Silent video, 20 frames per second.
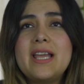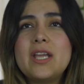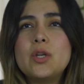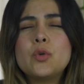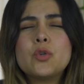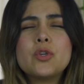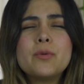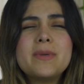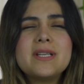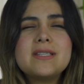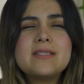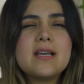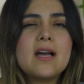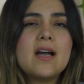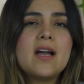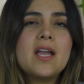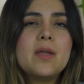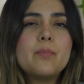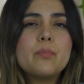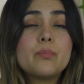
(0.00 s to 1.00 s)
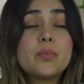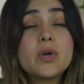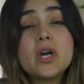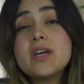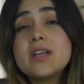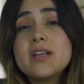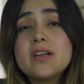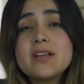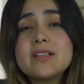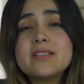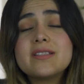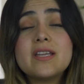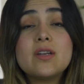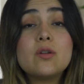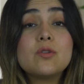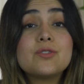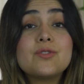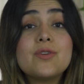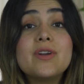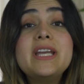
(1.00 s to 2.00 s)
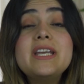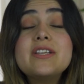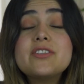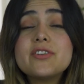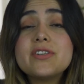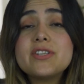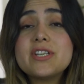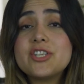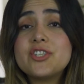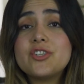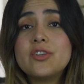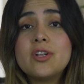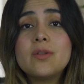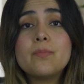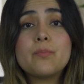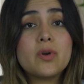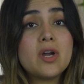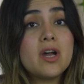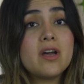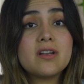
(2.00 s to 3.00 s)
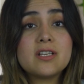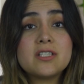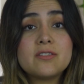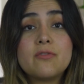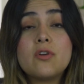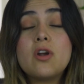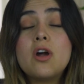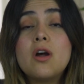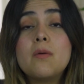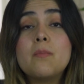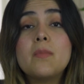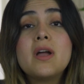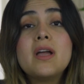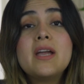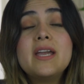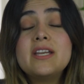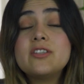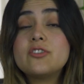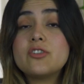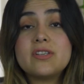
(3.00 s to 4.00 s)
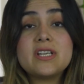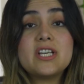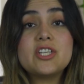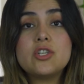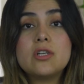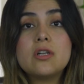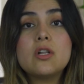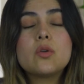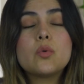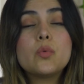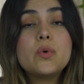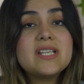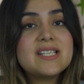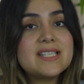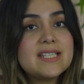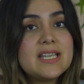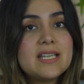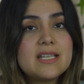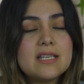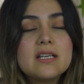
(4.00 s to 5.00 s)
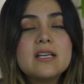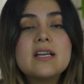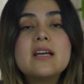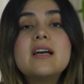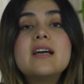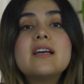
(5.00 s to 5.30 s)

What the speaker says: like gourmet type products and also international products from international cuisine.